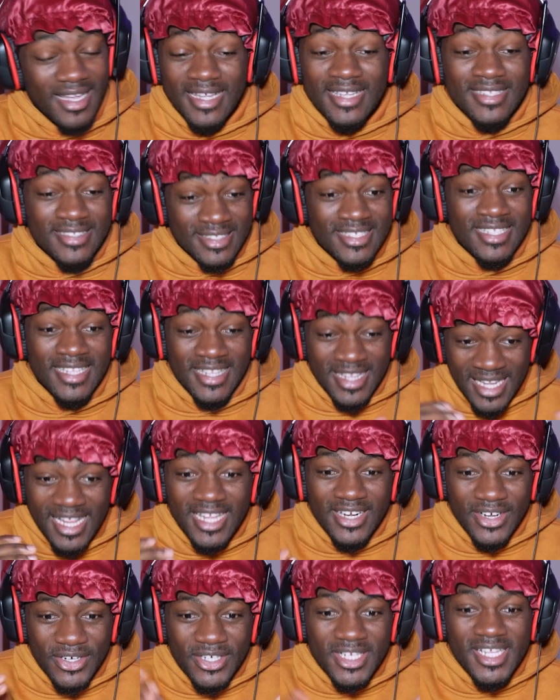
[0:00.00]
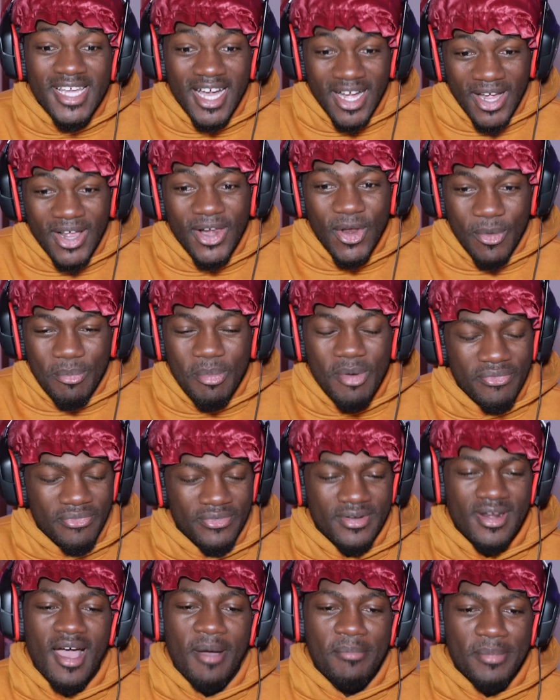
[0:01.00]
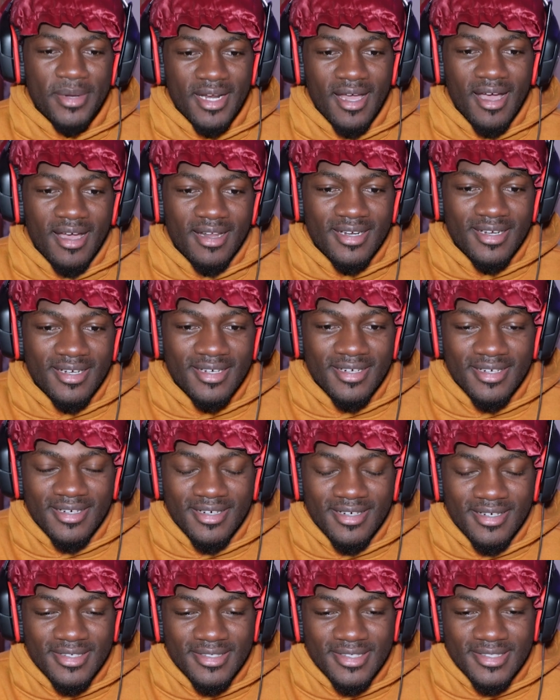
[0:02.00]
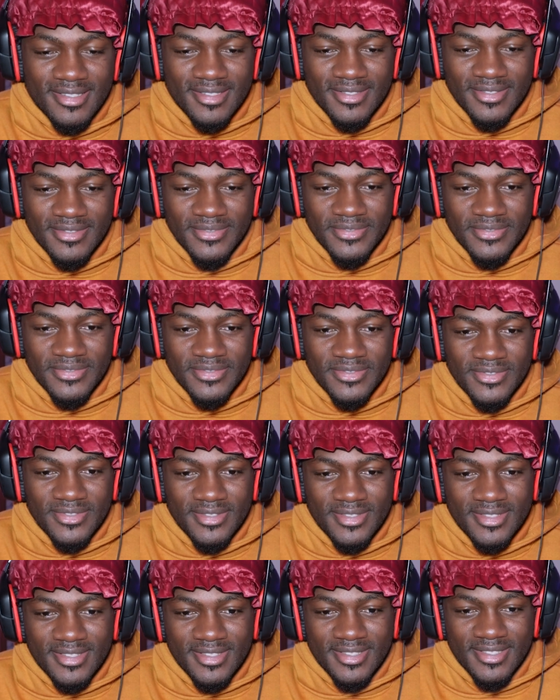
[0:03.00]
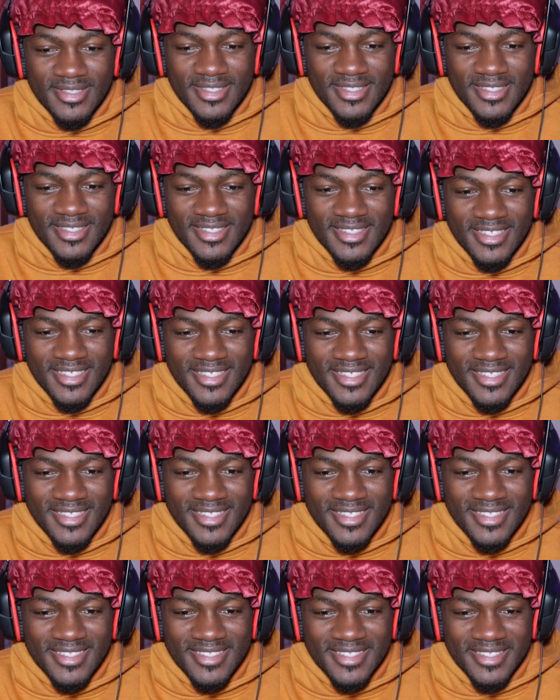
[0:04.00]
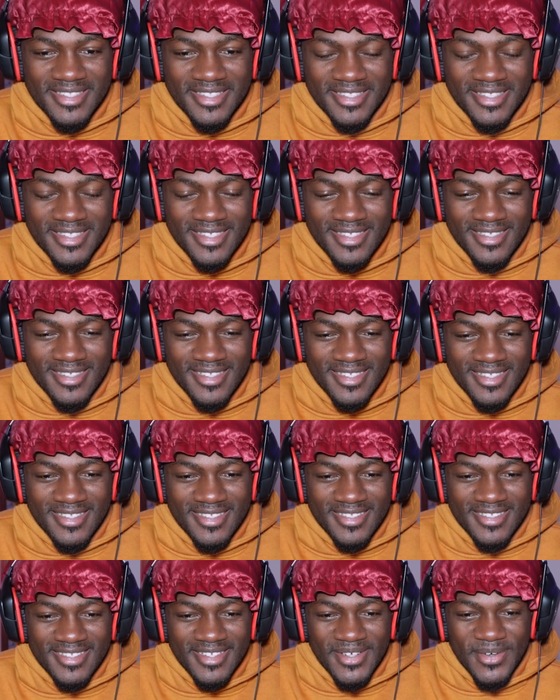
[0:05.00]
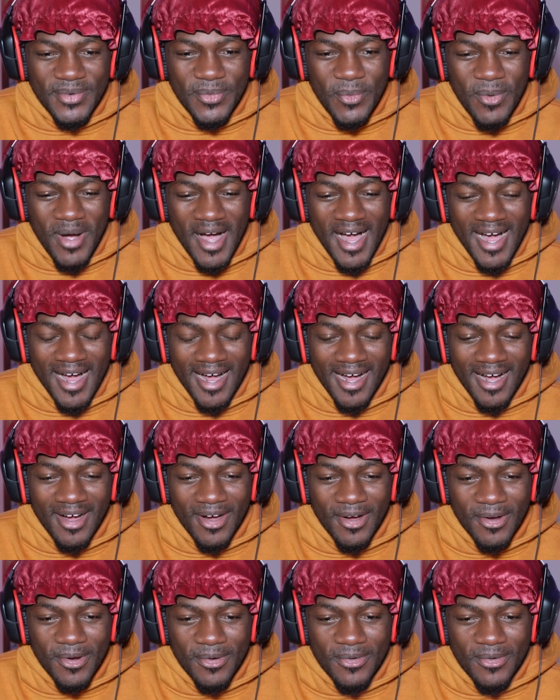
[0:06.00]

It's literally a global phenomenon. Don't let anything get in the way of your dreams. Wow.